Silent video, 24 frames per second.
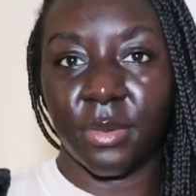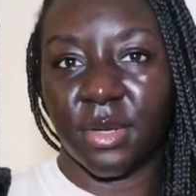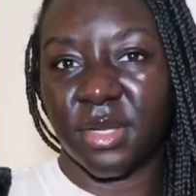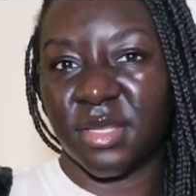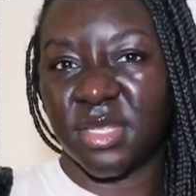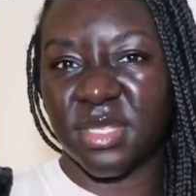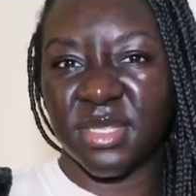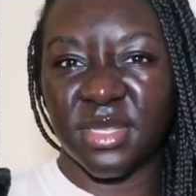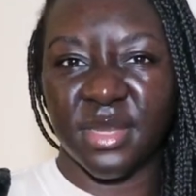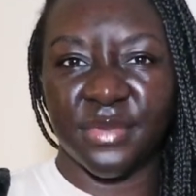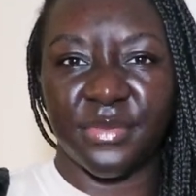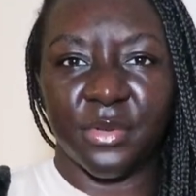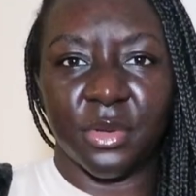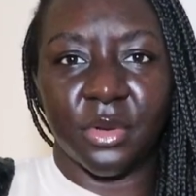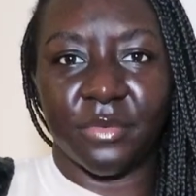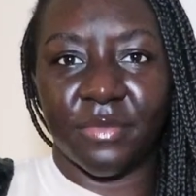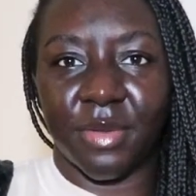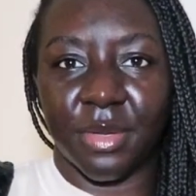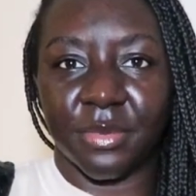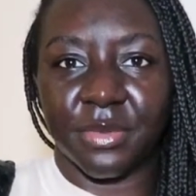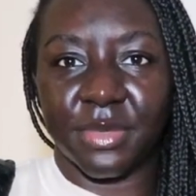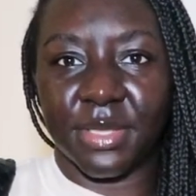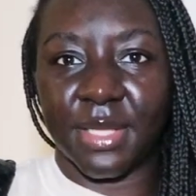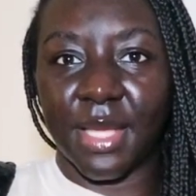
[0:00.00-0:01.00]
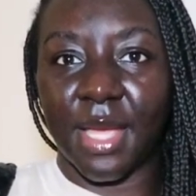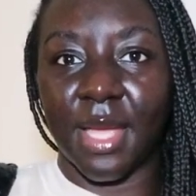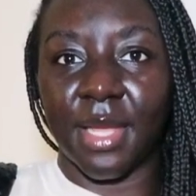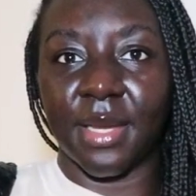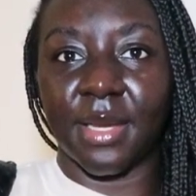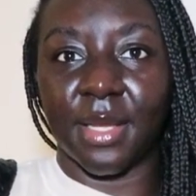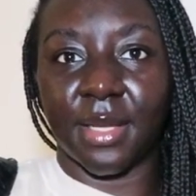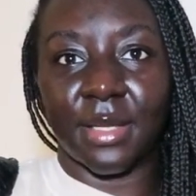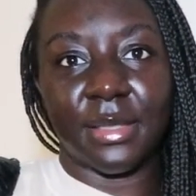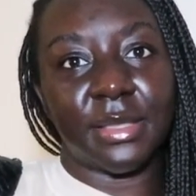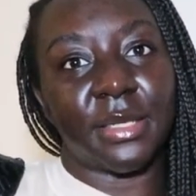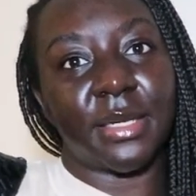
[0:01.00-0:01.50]
I just never got around to getting
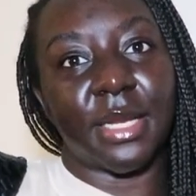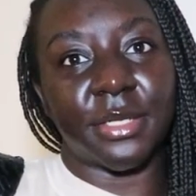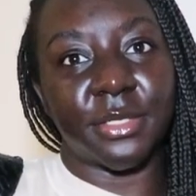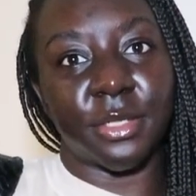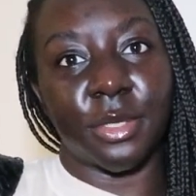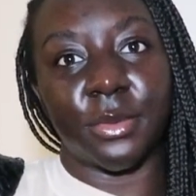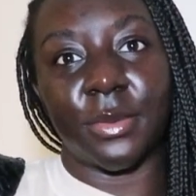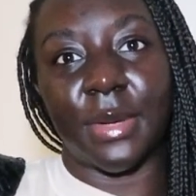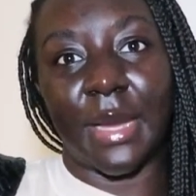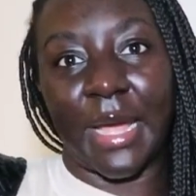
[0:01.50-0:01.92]
it and I don't